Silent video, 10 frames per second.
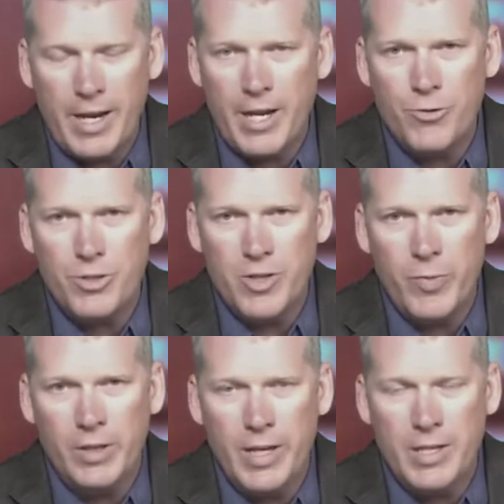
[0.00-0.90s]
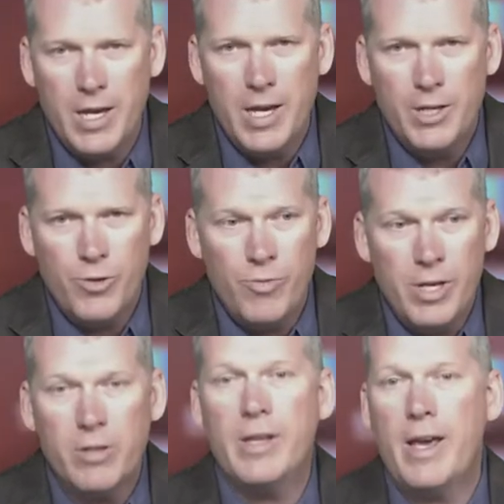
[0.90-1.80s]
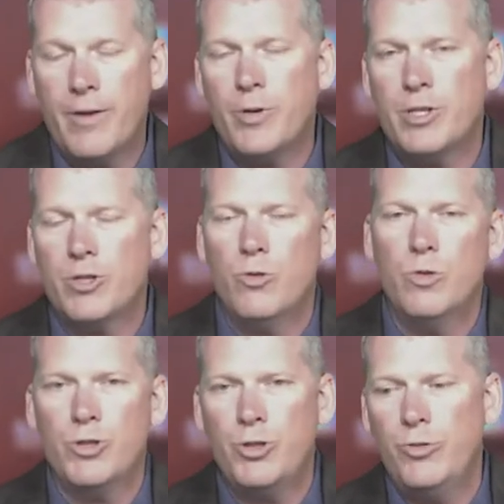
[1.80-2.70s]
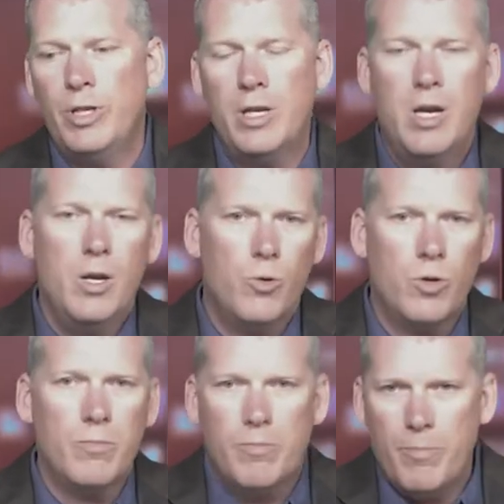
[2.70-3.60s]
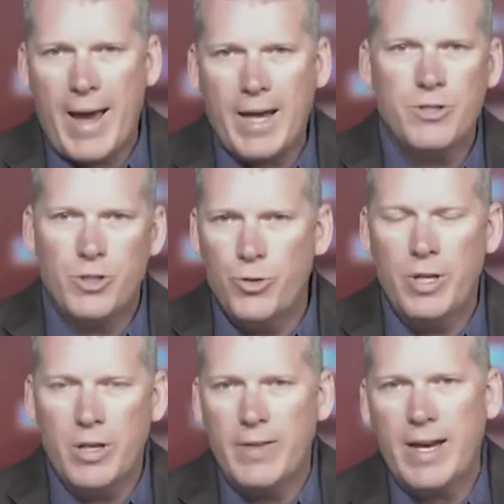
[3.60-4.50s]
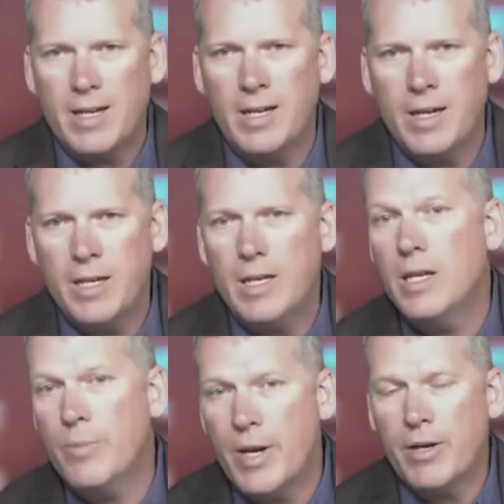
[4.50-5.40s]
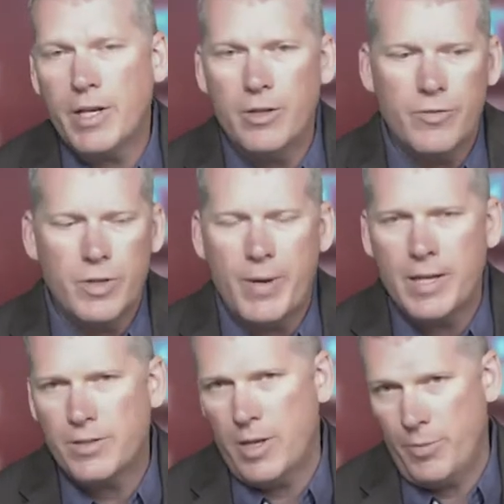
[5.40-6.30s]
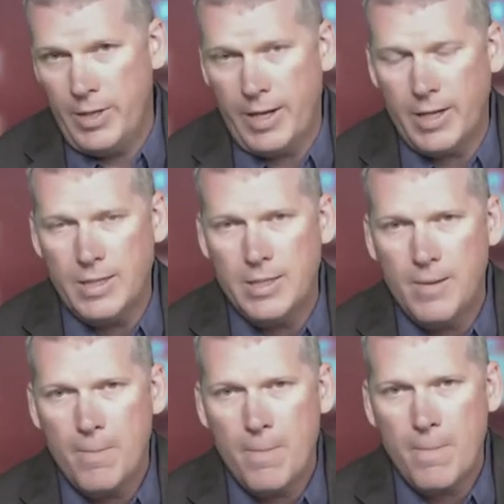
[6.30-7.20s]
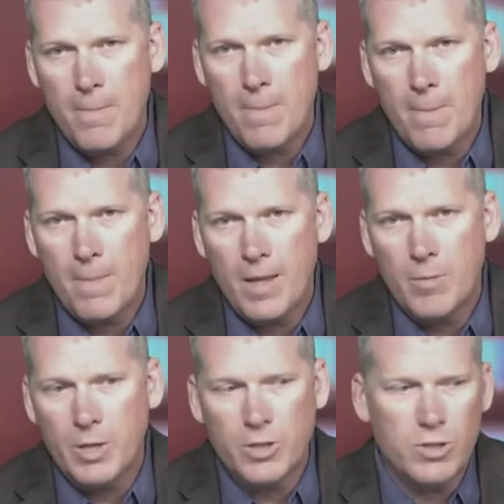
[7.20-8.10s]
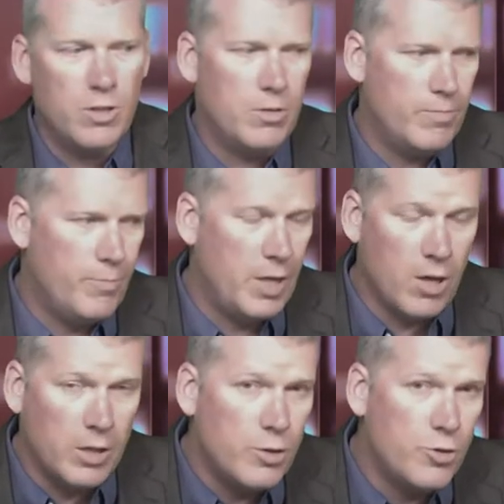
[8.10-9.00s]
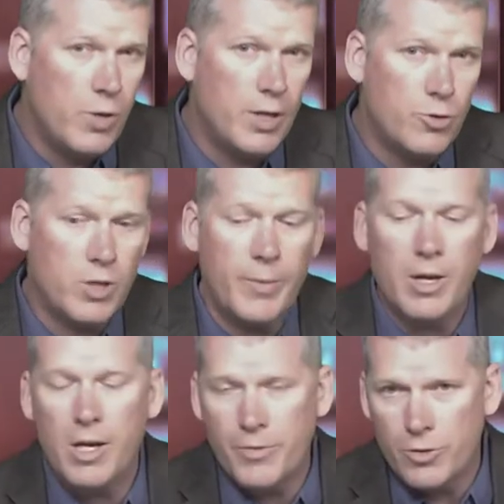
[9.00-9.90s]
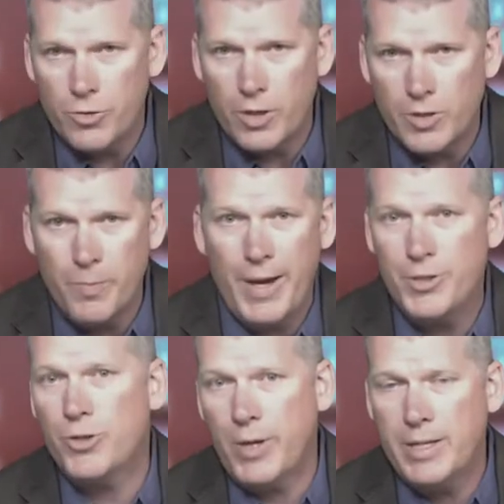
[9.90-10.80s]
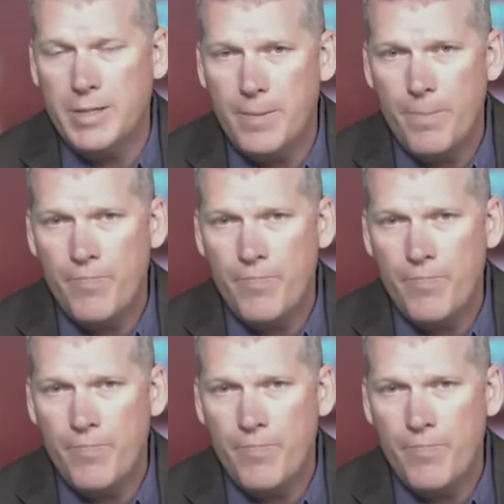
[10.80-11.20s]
dangerous. They've been linked to nearly every school shooting or mass shooting of that kind in America over the past couple of decades. Because being on those drugs or coming off of those drugs makes you crazy.